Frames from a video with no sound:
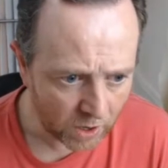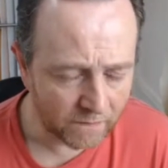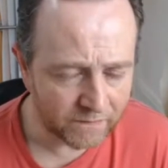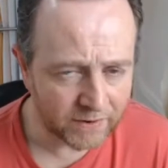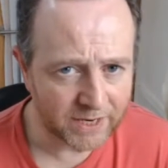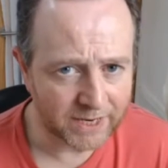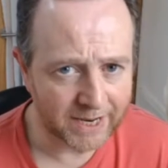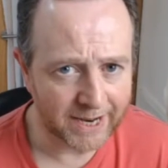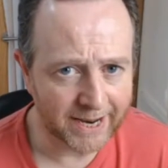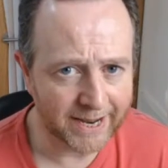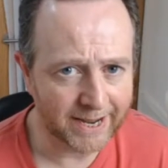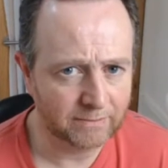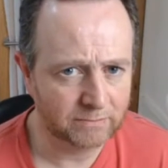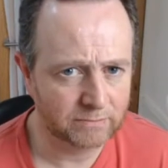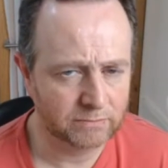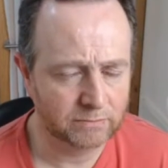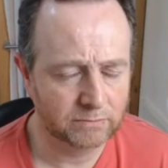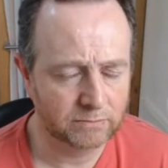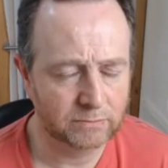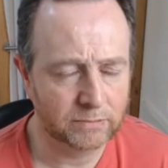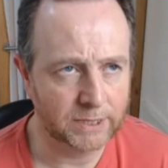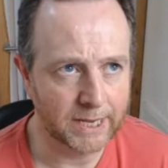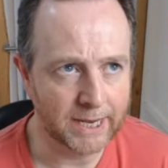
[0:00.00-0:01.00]
Obviously
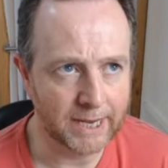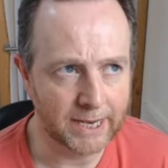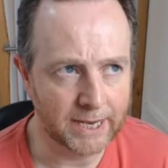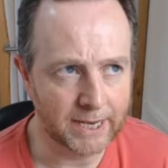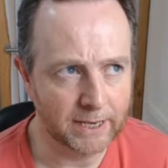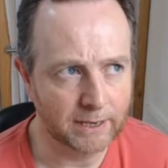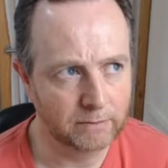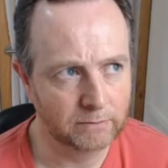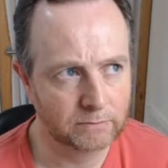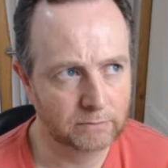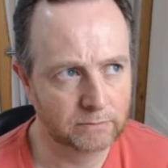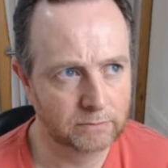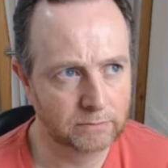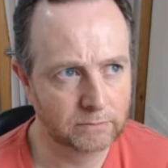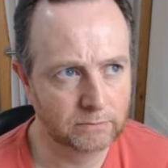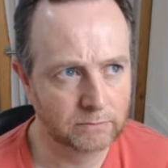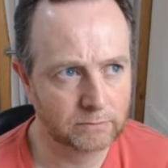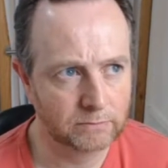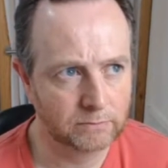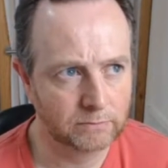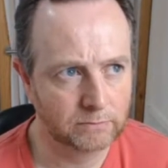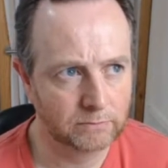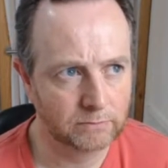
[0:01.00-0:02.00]
the
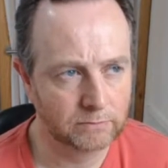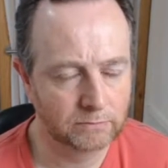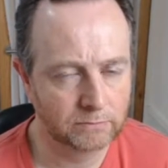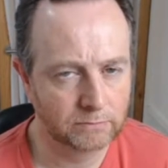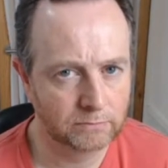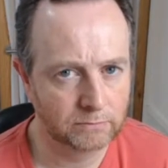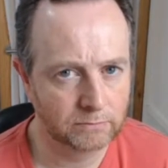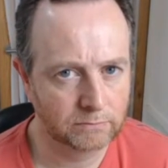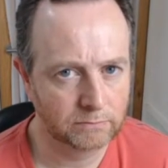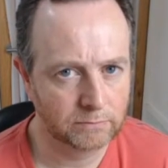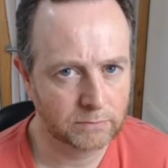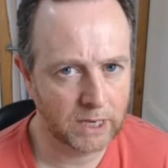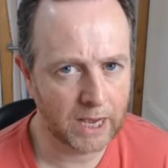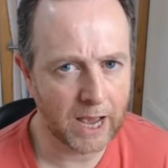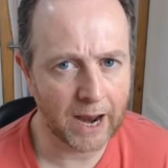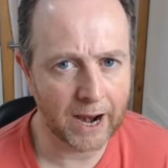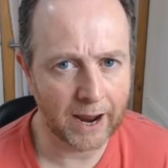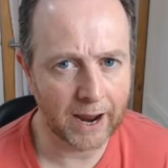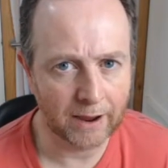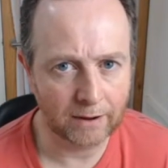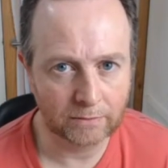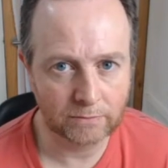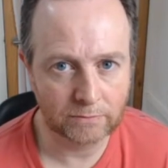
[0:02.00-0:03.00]

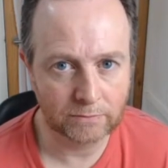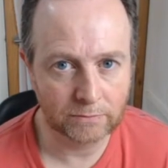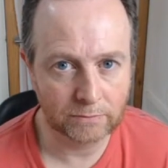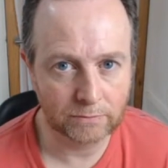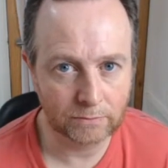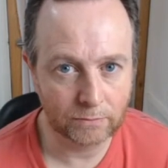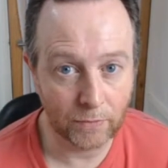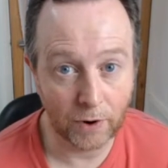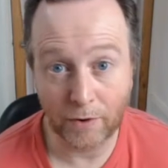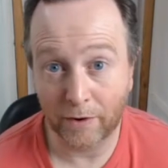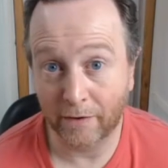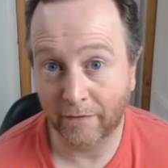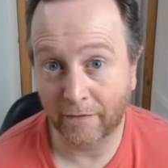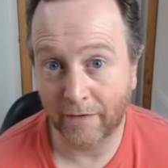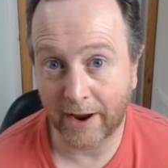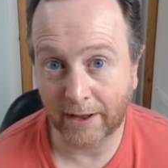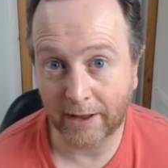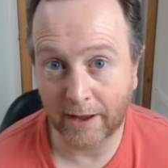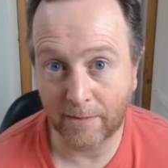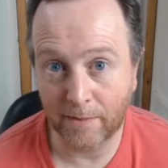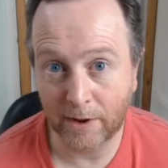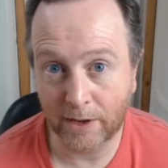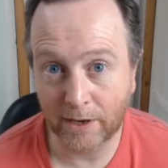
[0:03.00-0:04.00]
colour won't
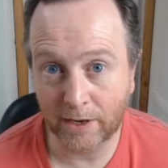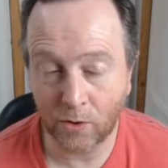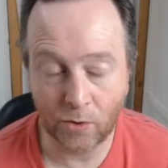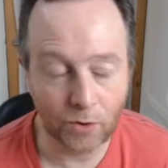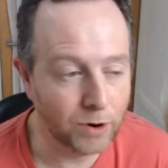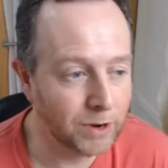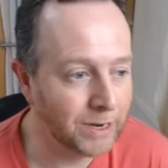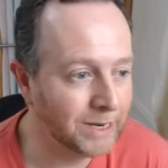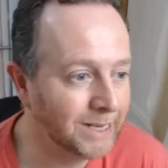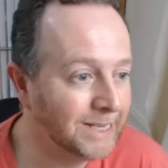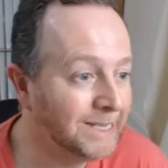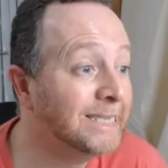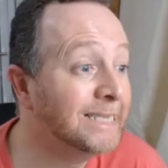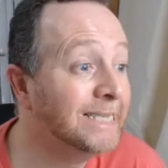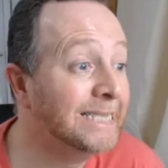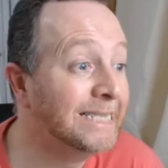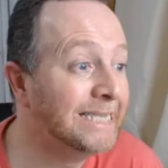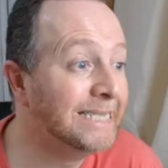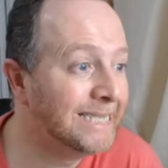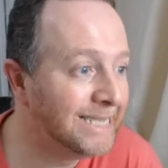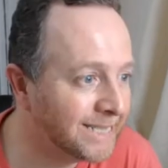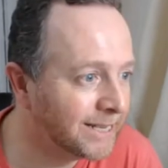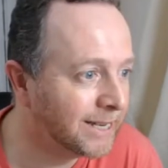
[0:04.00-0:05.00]
affect them at all.
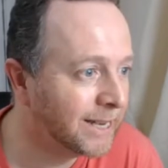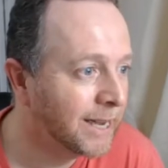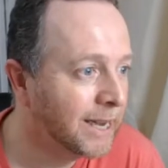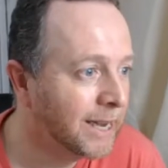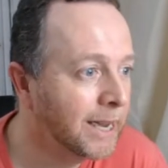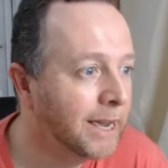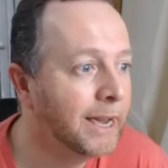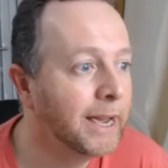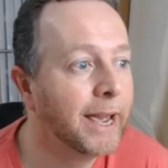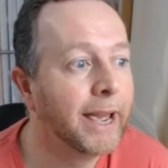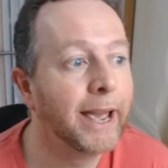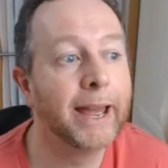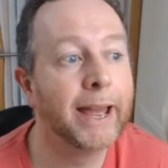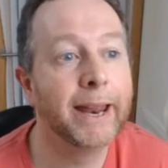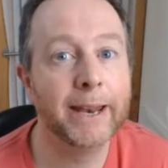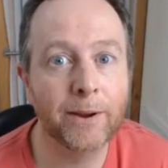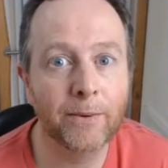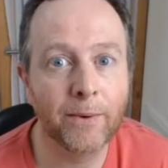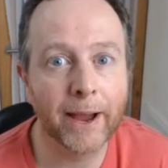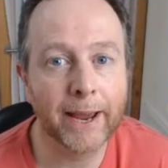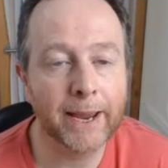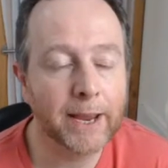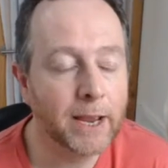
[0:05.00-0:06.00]

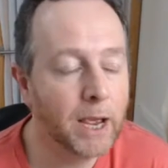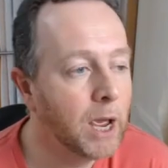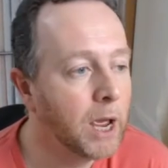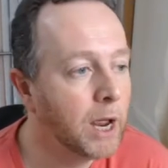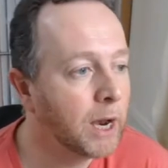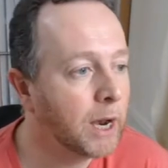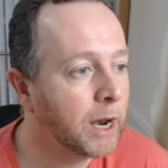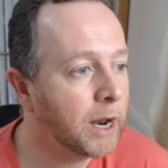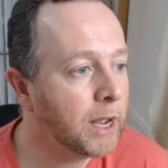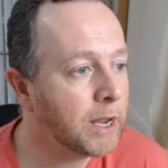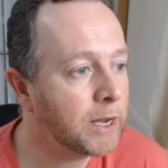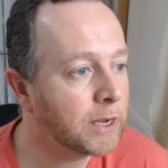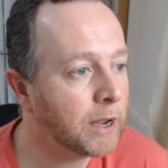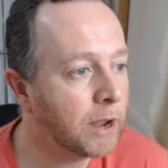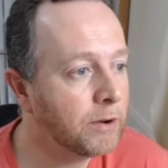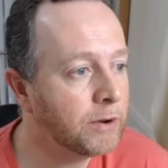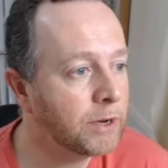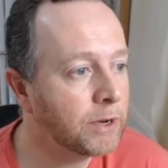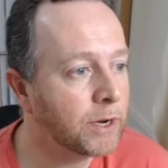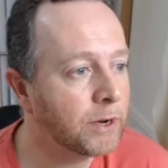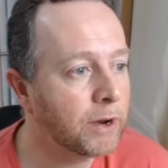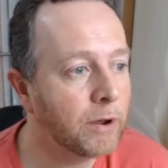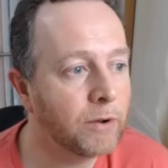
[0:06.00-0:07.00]
Anyway, let's
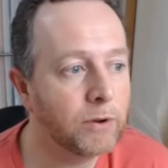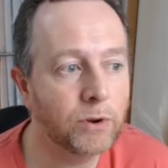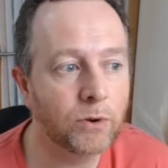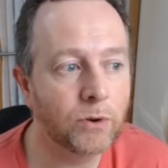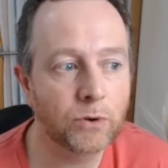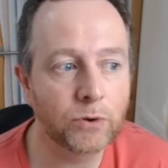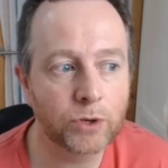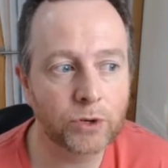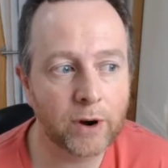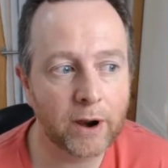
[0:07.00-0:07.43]
go to know your